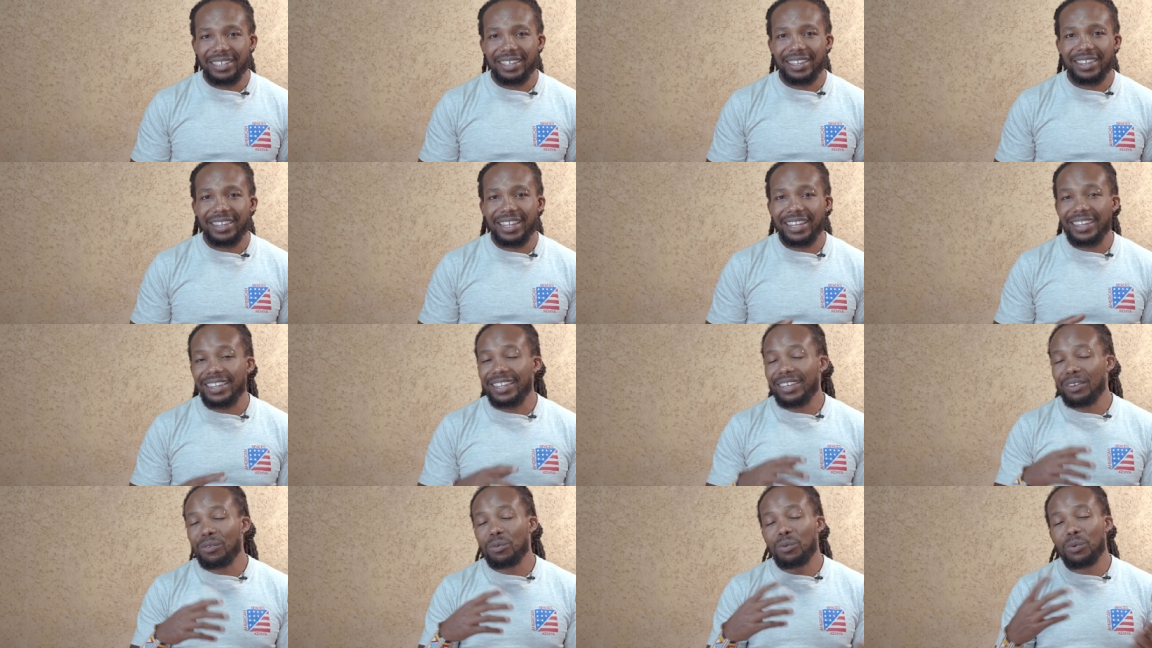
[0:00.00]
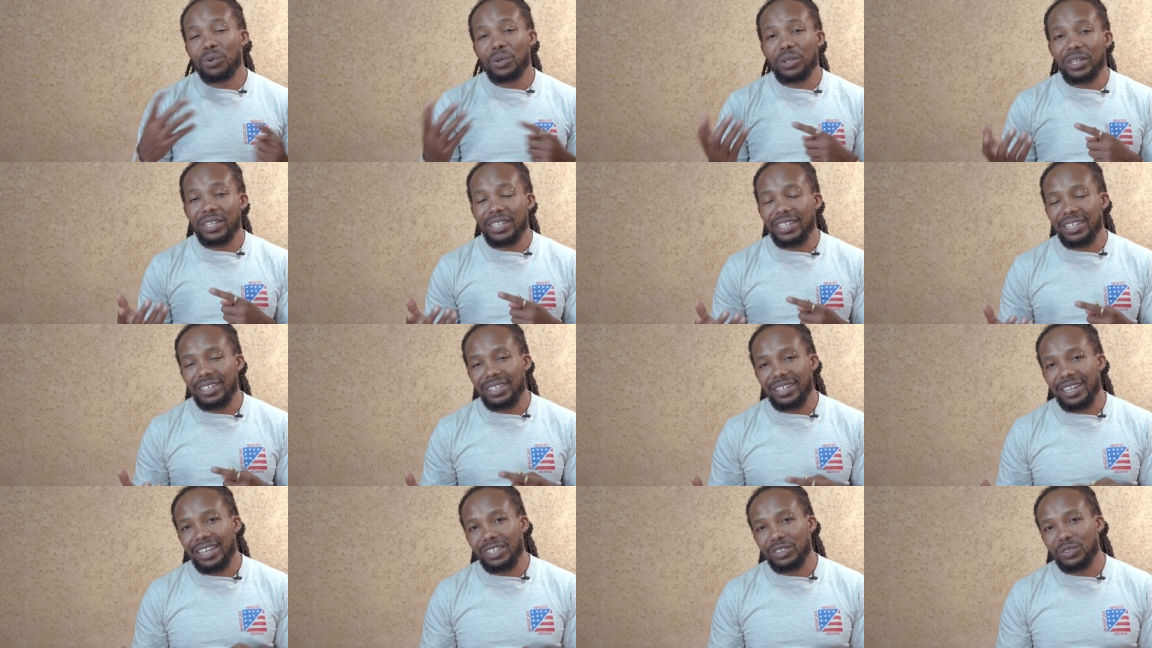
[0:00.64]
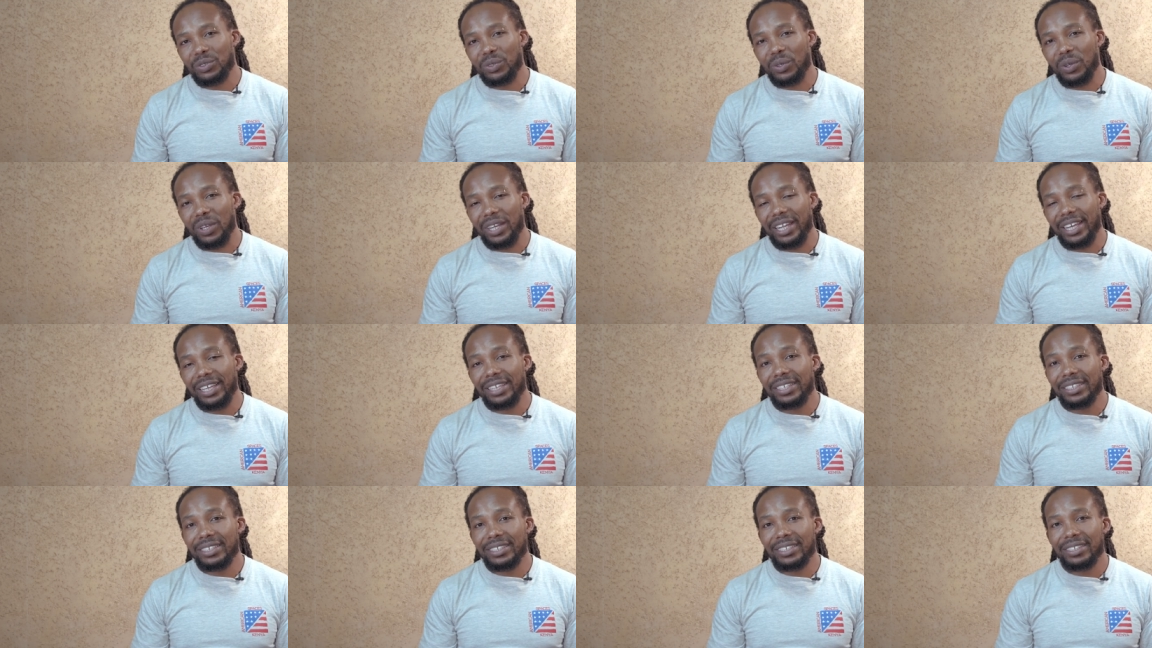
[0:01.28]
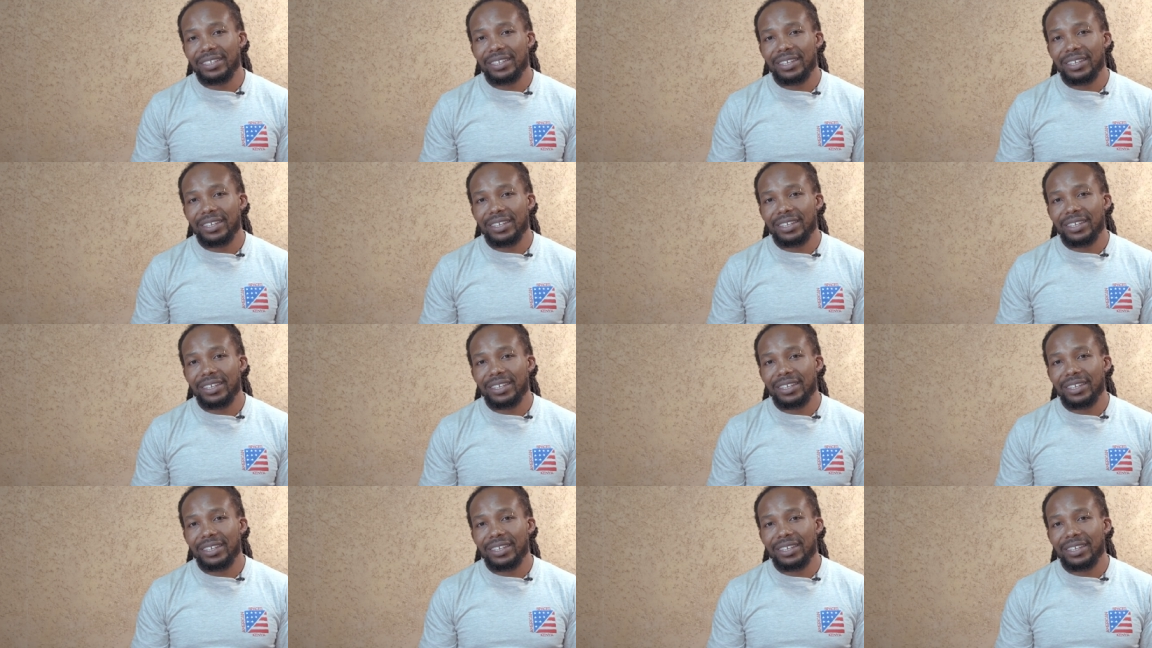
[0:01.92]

than they would in natural light.